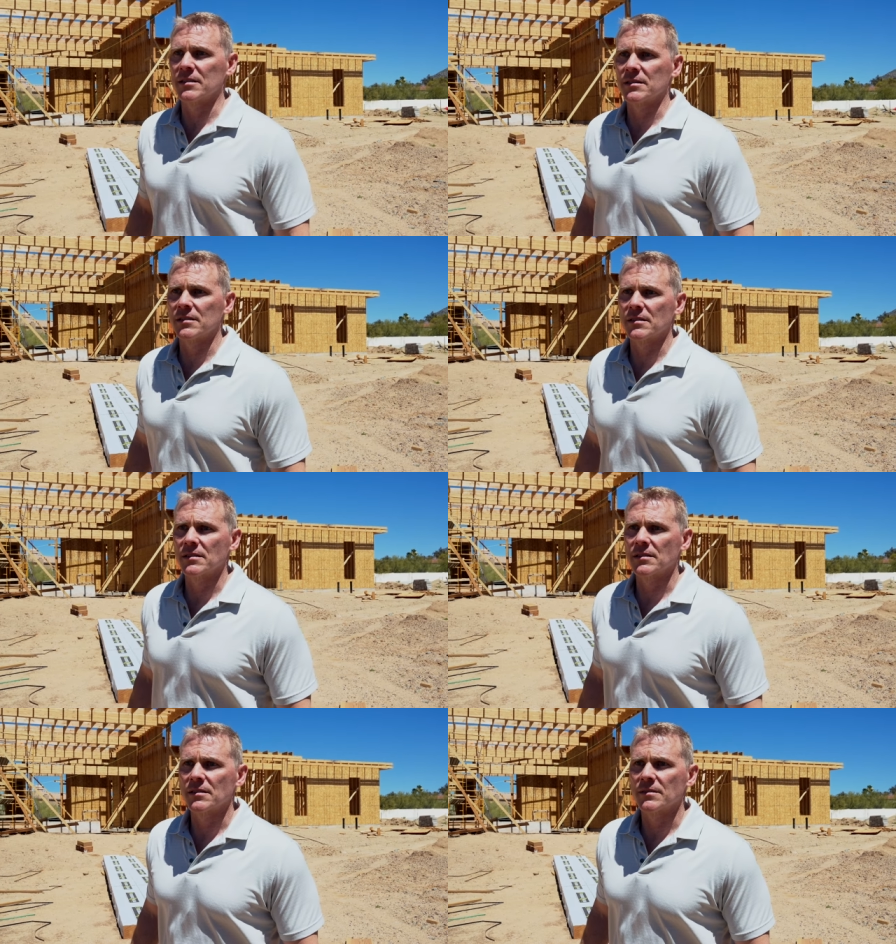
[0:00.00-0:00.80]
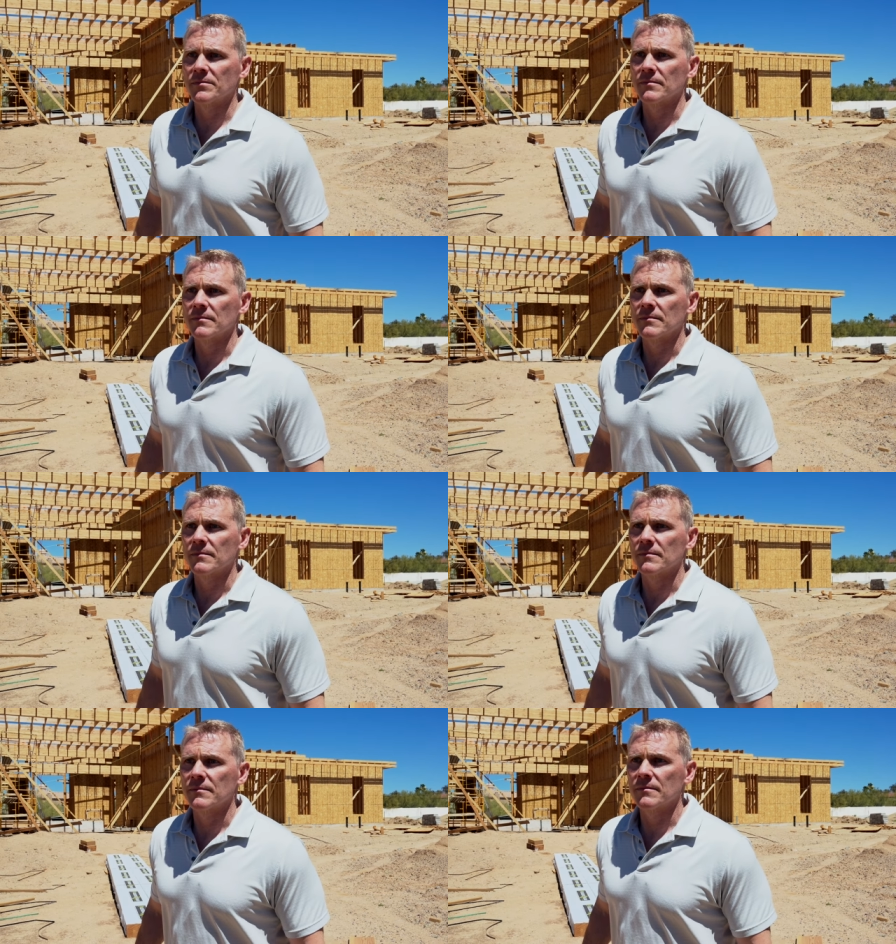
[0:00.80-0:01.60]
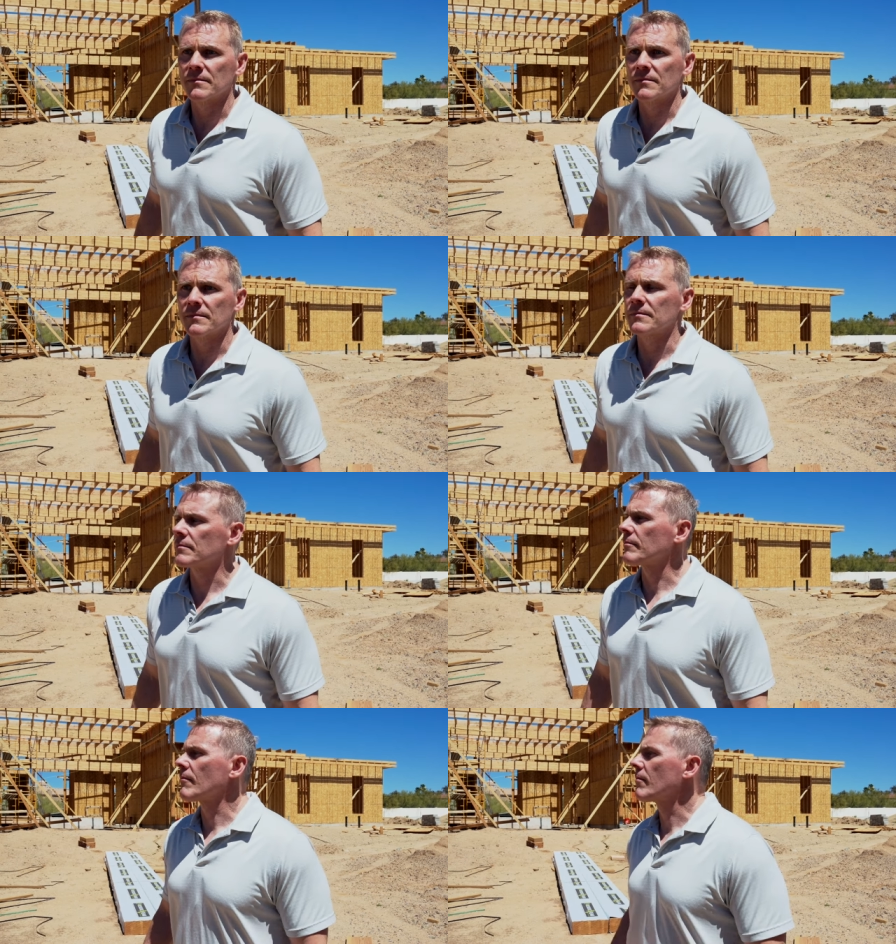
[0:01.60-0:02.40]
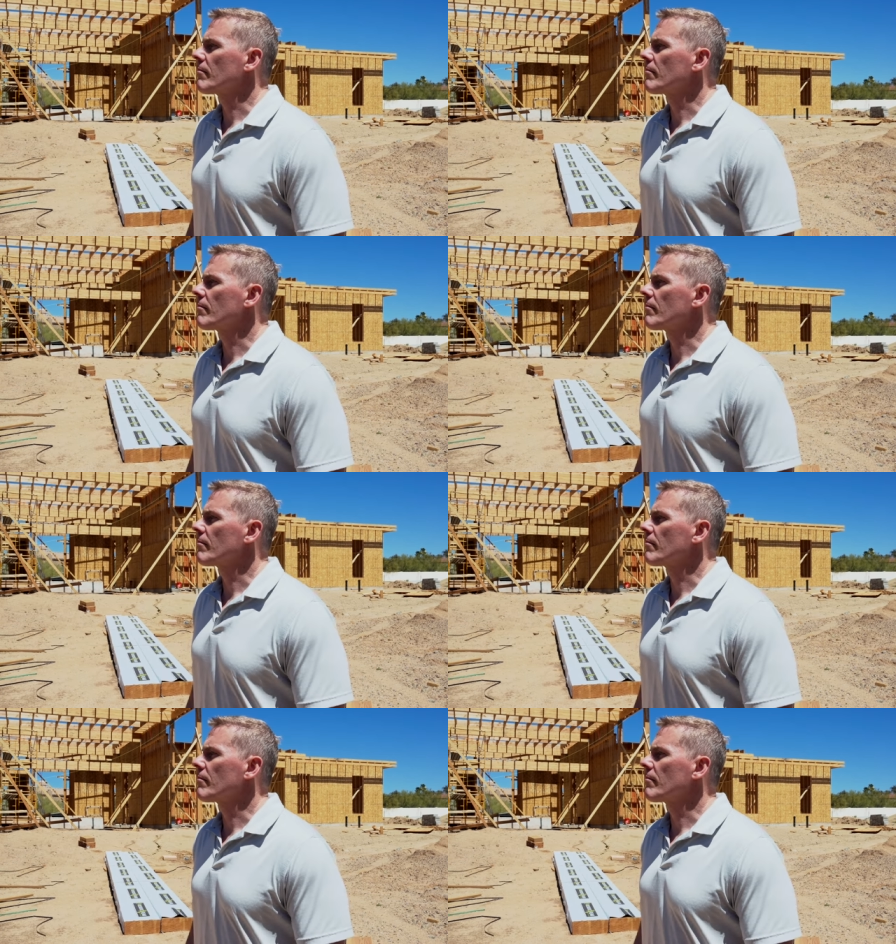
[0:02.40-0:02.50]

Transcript: we had the extra rotors to replace the broken ones.